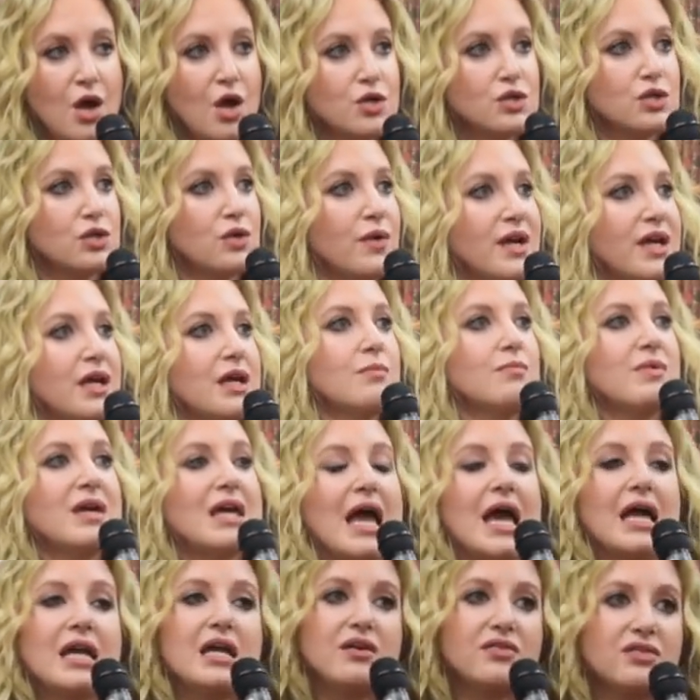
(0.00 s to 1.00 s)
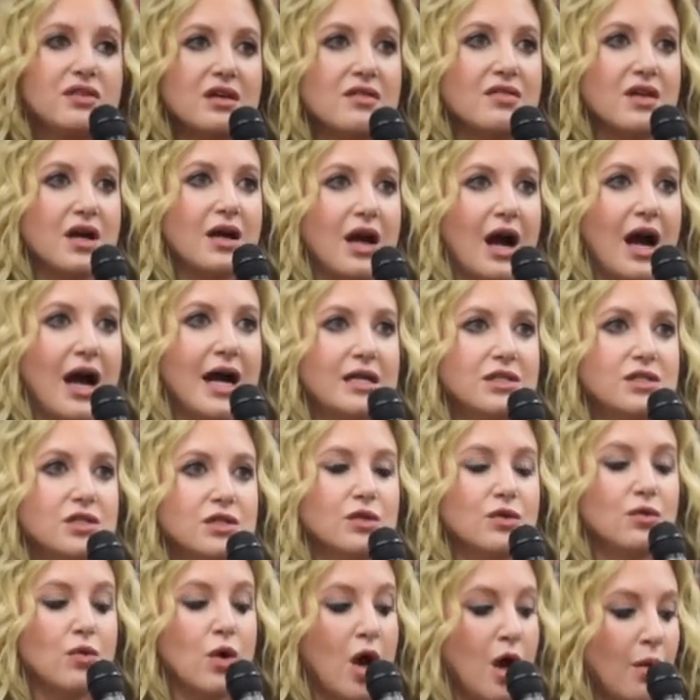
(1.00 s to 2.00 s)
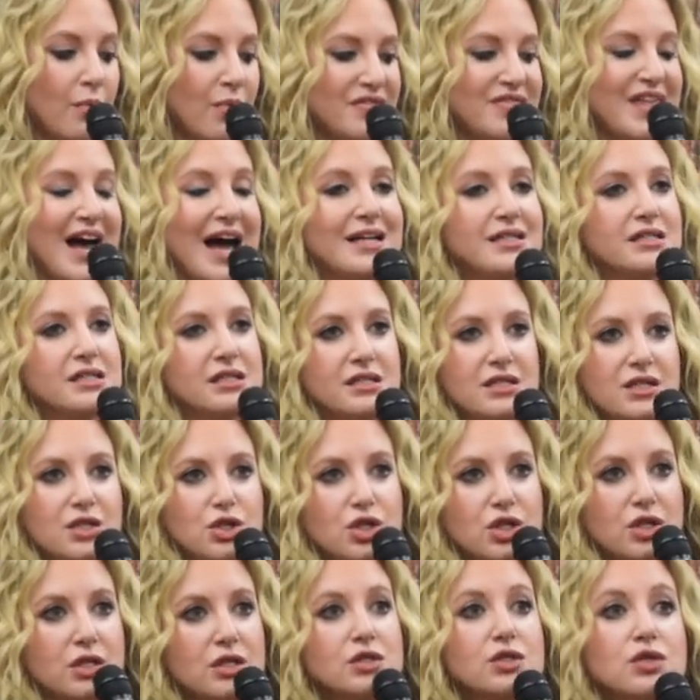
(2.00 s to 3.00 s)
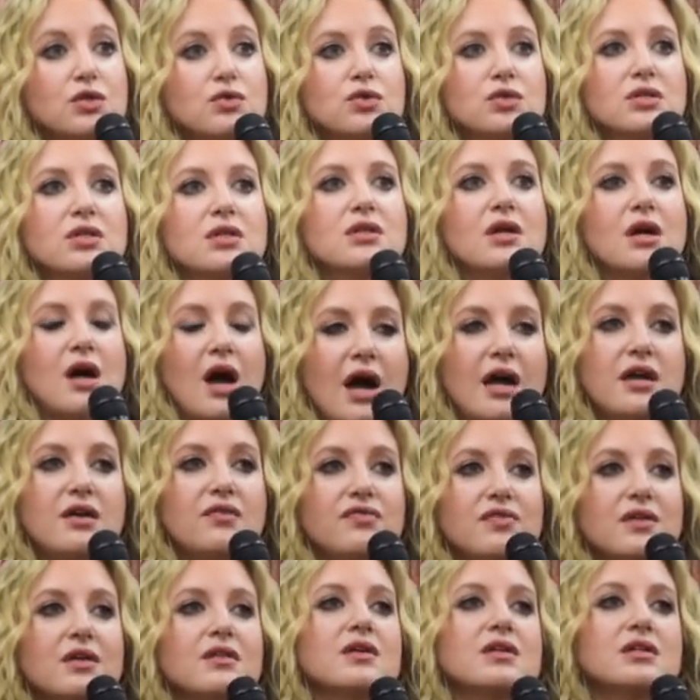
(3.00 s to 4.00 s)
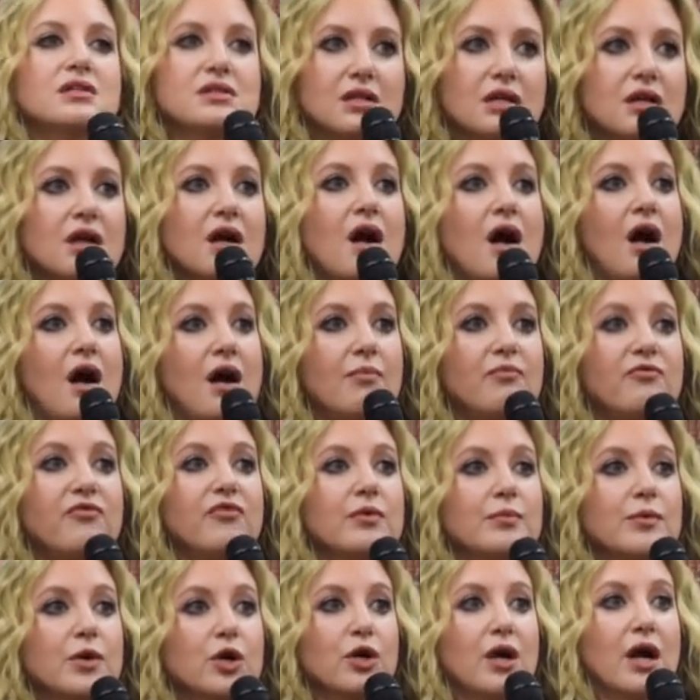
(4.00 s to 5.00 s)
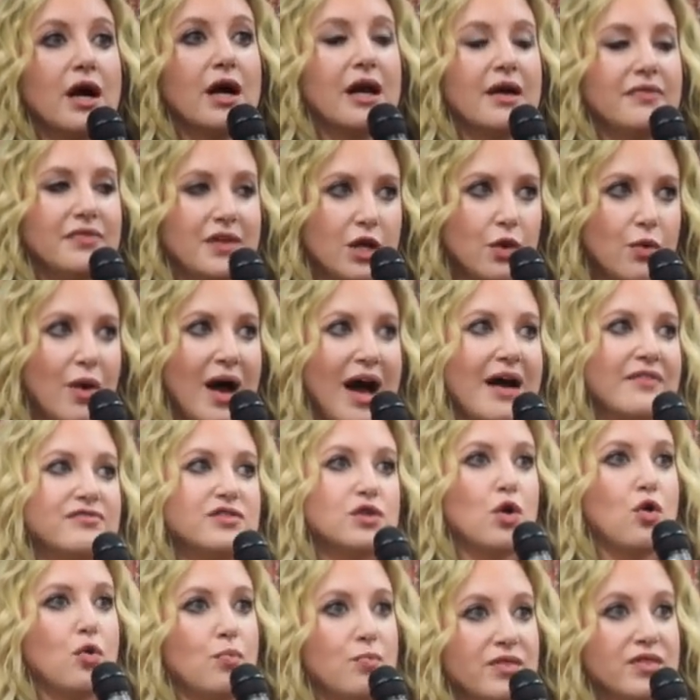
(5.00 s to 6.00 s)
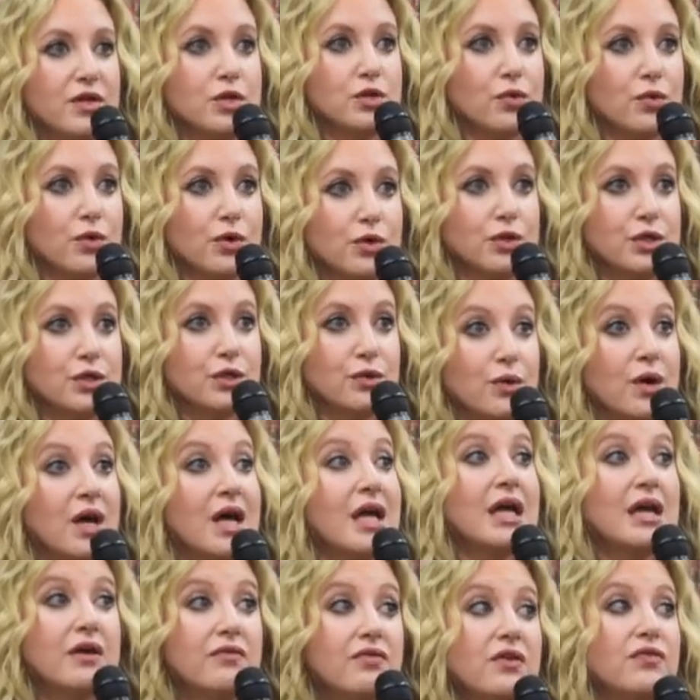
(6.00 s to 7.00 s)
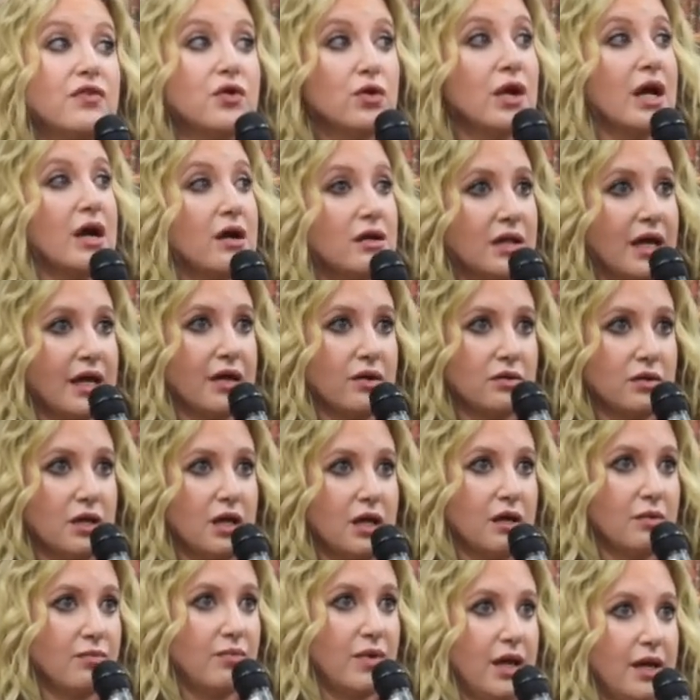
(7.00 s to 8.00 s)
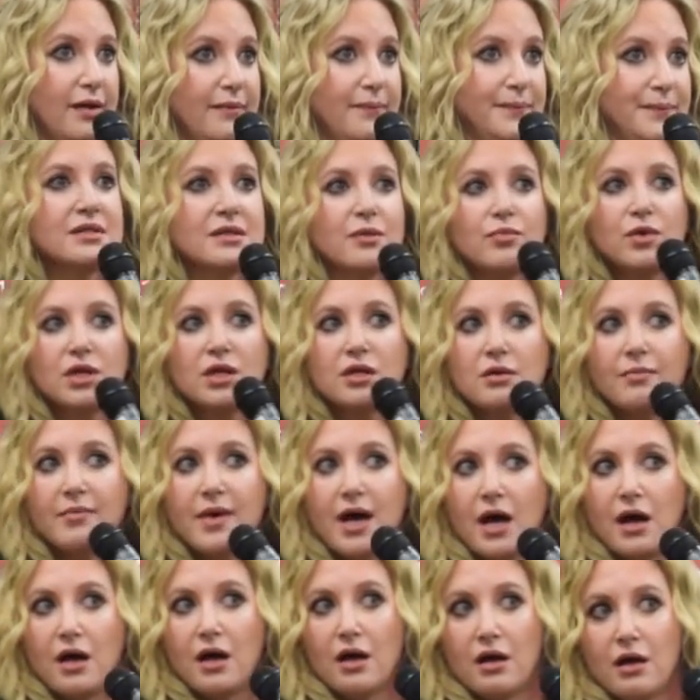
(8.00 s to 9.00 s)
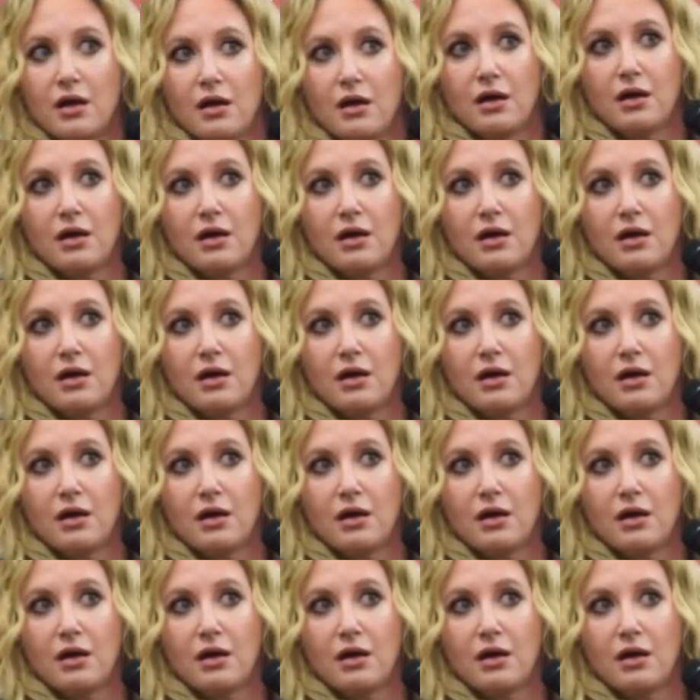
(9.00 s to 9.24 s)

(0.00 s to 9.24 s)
So it can be anything that guides you, but that decision is usually the kind of thing that is going to come from your gut and that you have to open the door to, even if you're an outliner like me. Someone in the back?